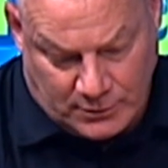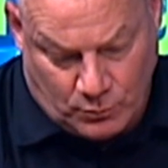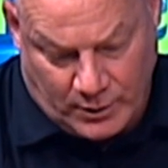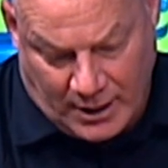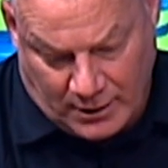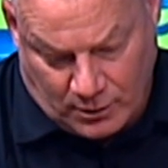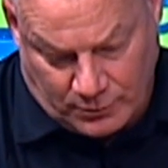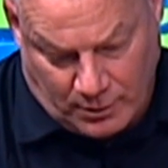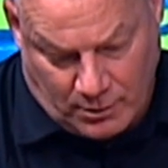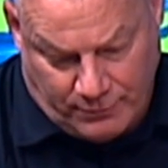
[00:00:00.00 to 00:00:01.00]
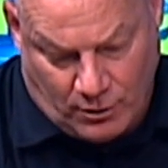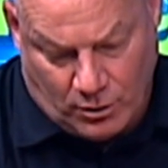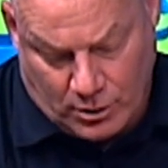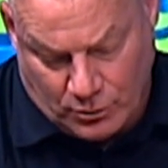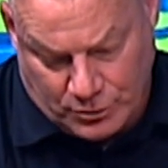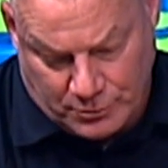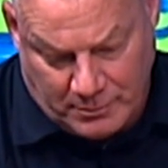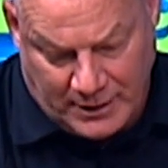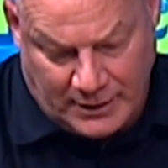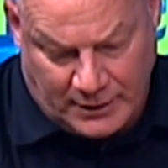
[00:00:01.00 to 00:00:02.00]
we had our fall coaches
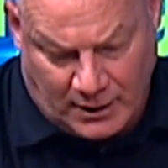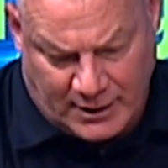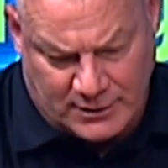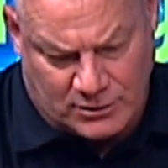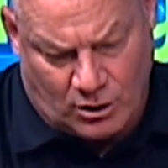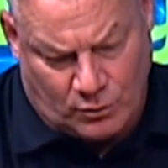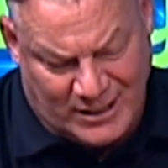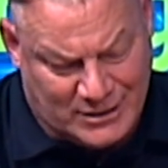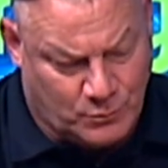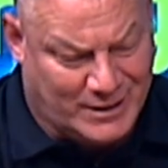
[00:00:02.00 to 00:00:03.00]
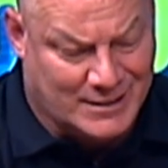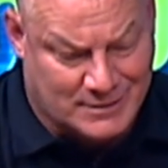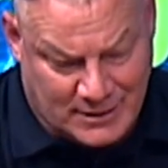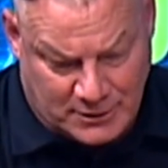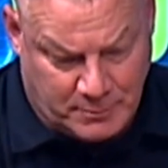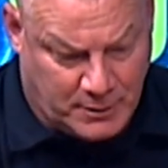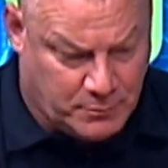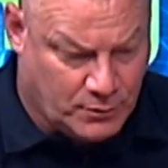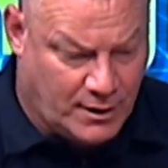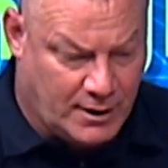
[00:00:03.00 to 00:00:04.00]
meeting. I guess in our region, we get 6
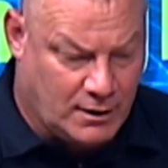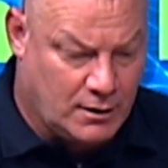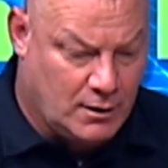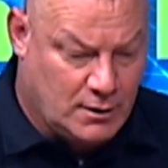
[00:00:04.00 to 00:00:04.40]
people there.